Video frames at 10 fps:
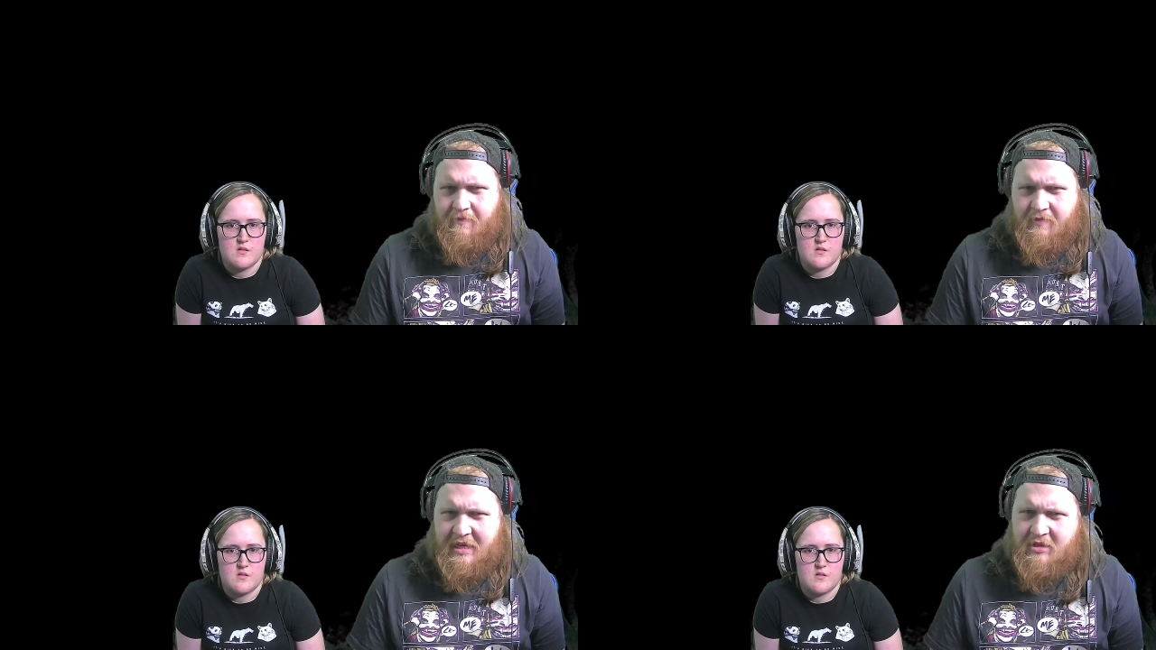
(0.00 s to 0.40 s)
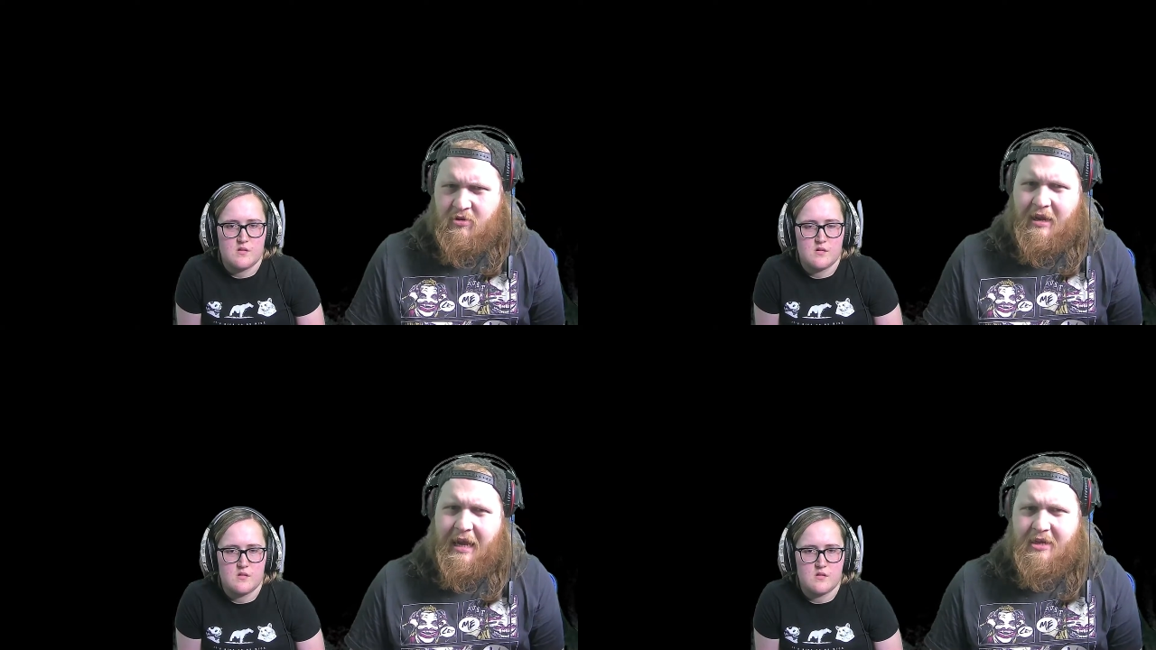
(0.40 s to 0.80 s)
Speaker 1: so
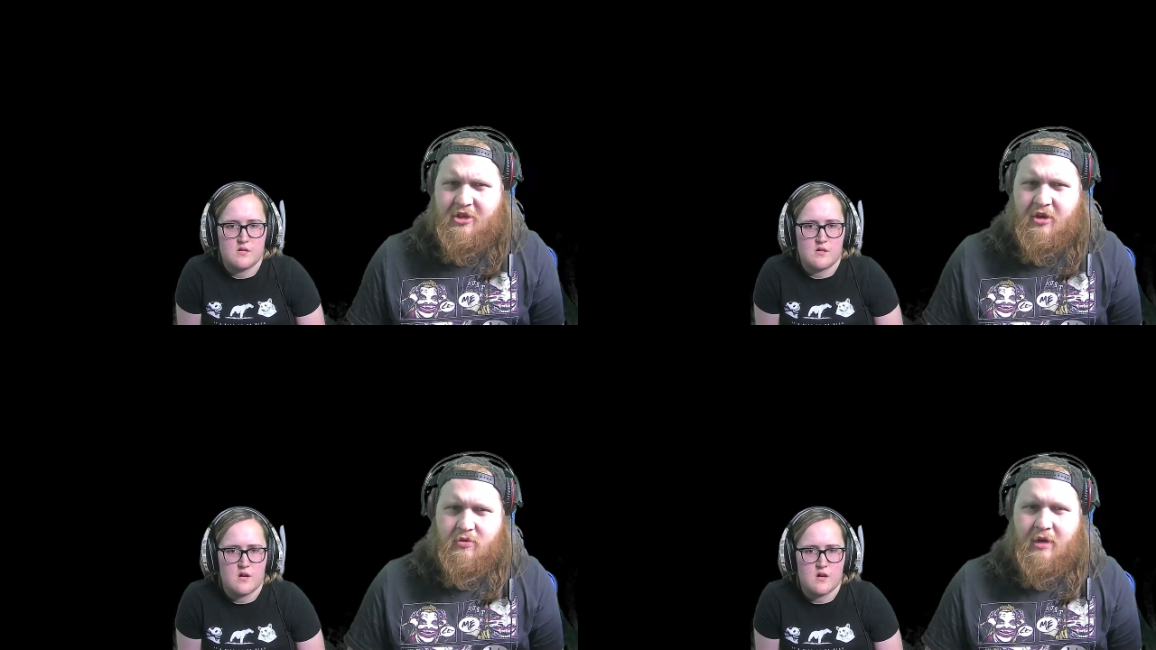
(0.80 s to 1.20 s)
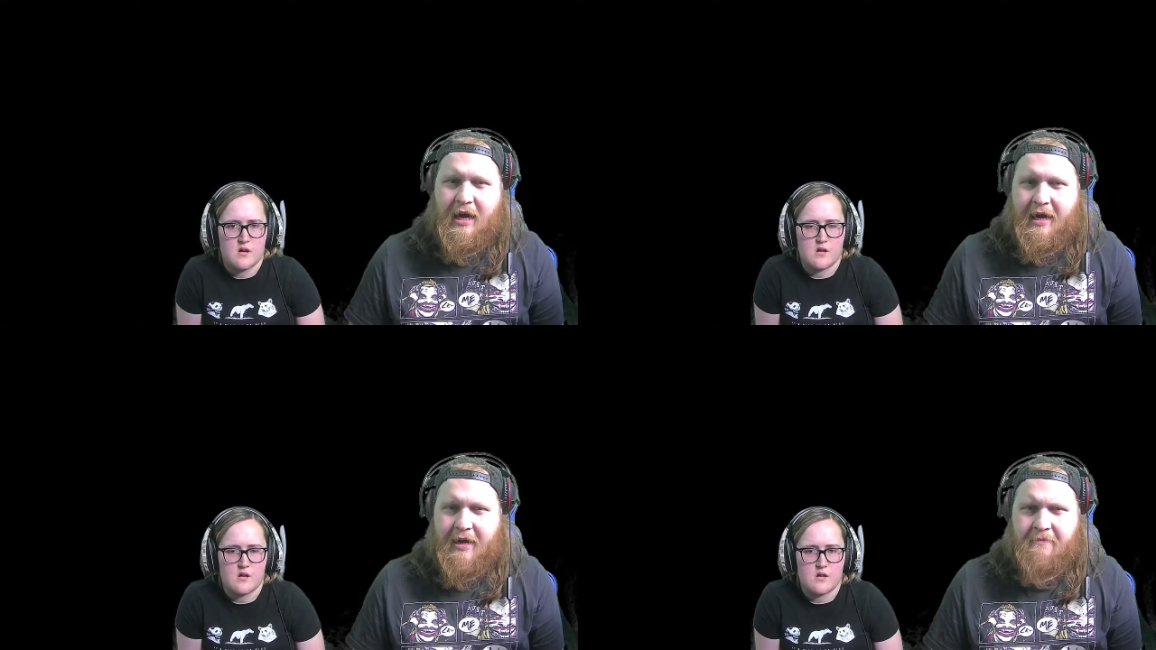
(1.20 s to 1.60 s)
glass Shield
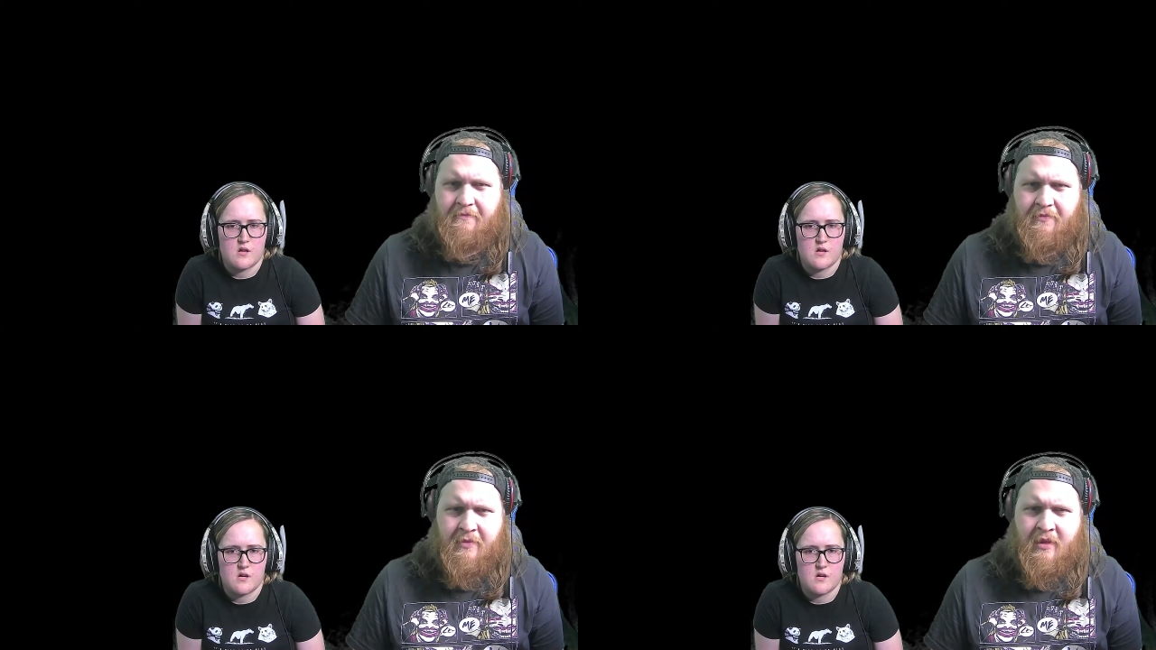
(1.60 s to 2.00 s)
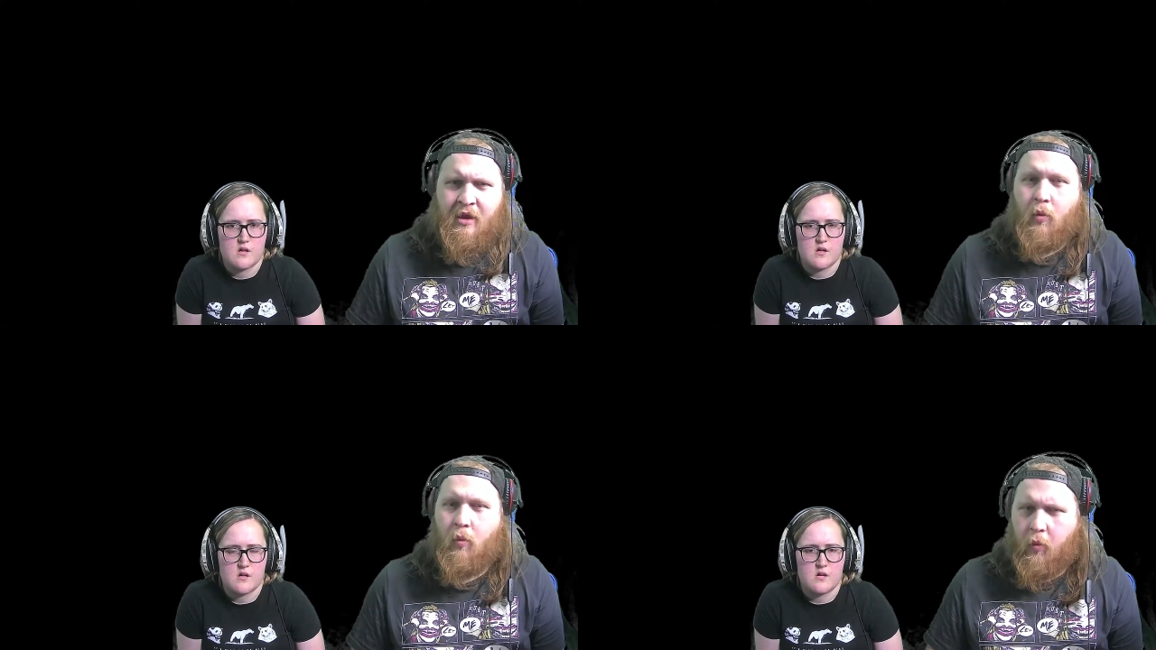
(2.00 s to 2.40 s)
guy
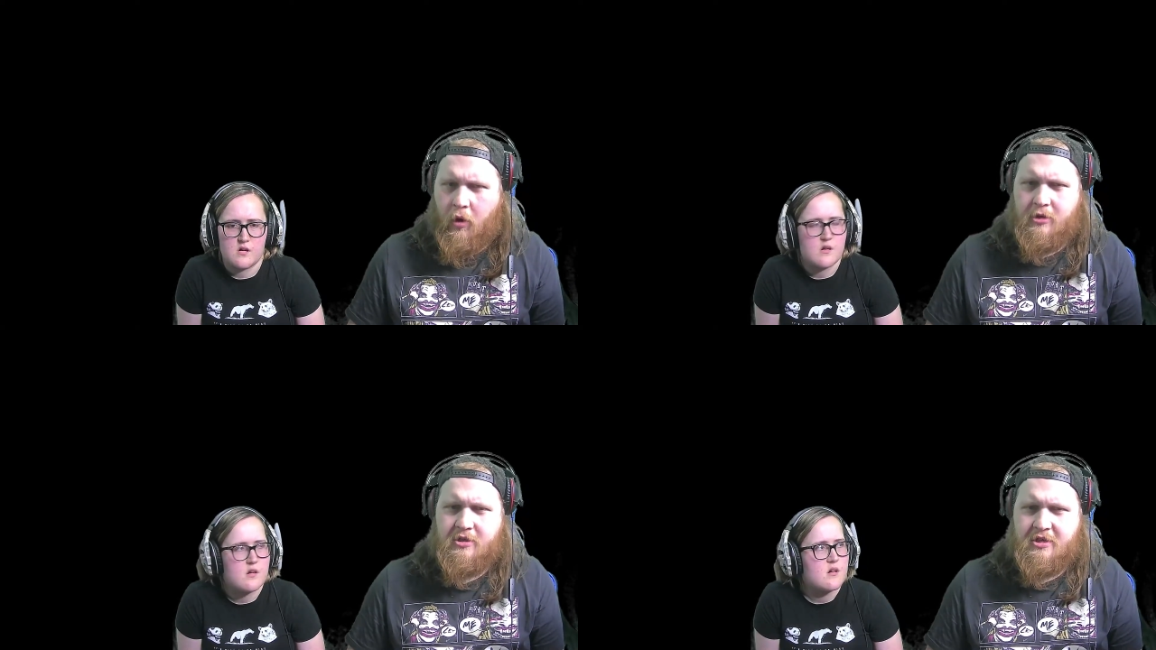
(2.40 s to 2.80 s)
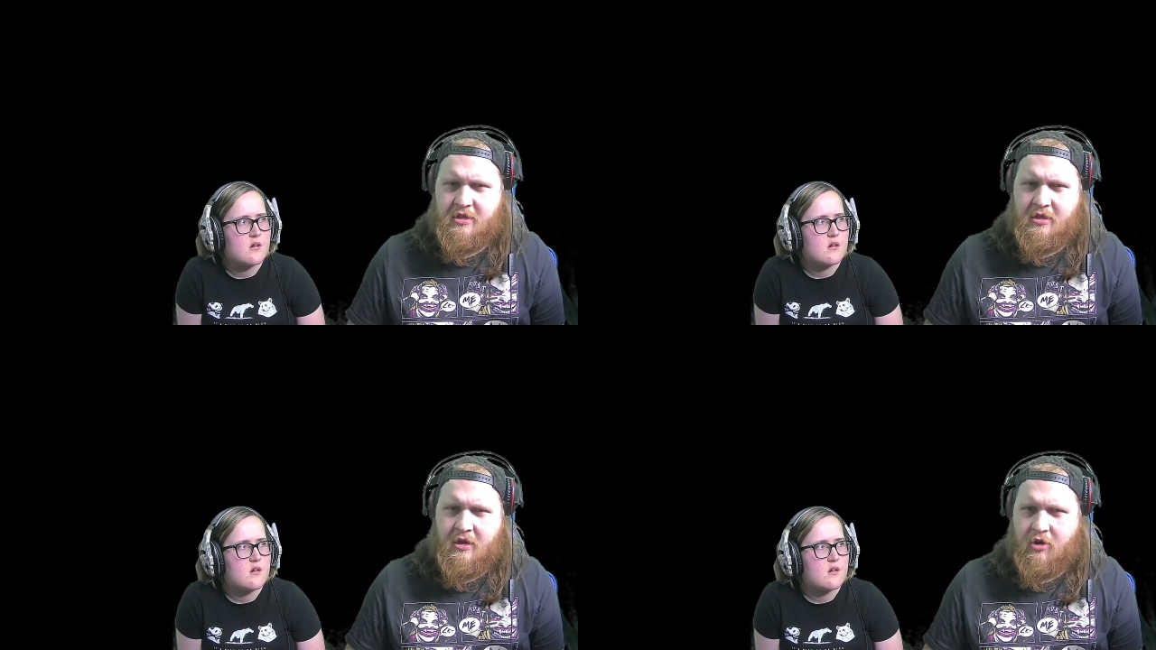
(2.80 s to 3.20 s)

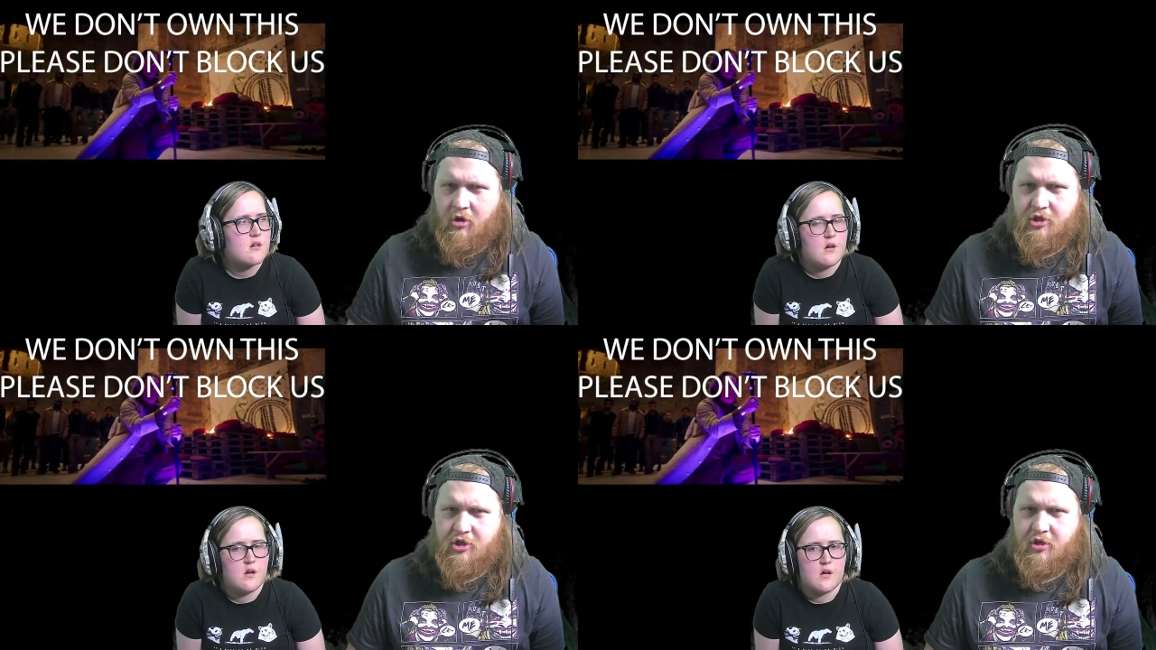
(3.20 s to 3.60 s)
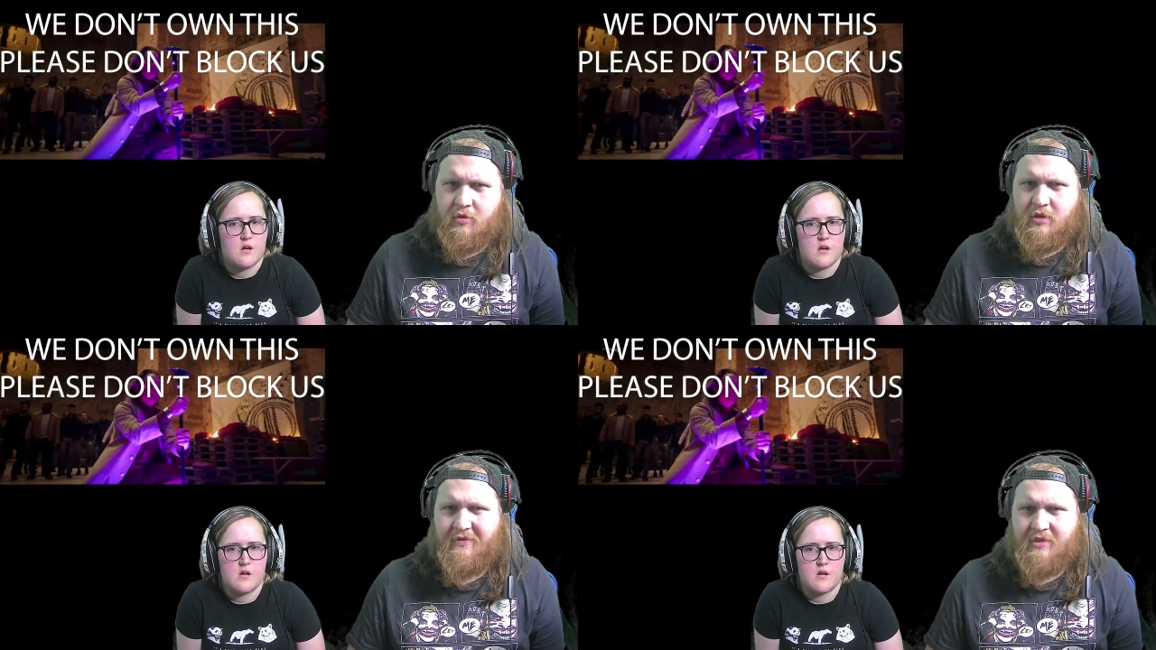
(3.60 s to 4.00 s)
was
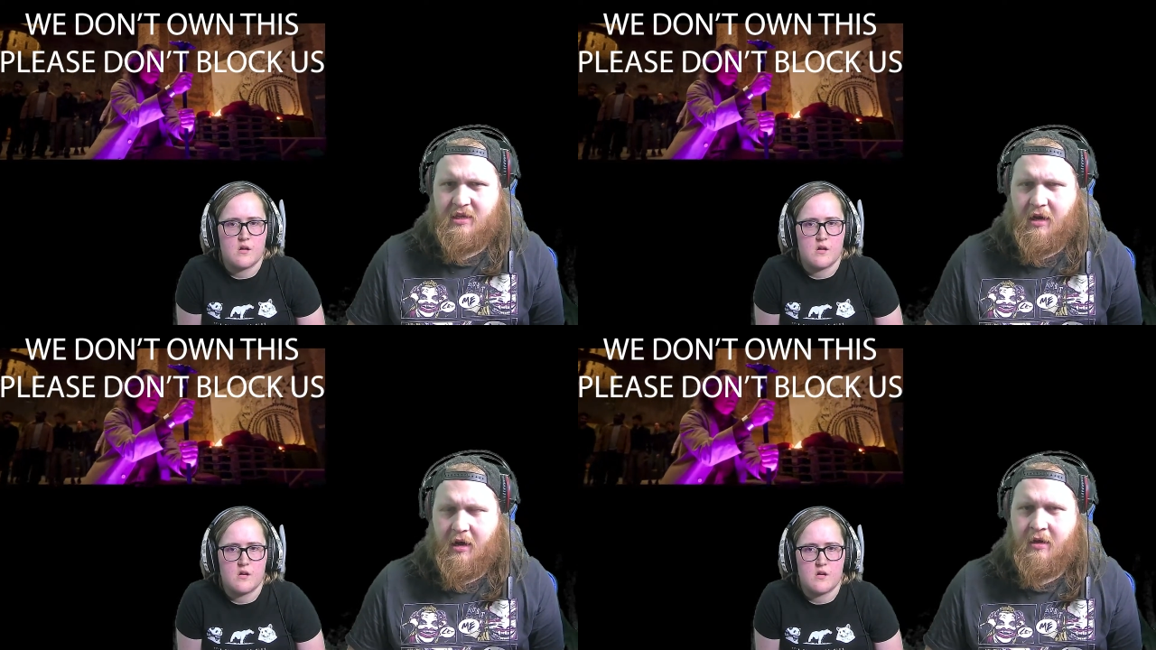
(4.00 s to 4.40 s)
Khonshu's avatar.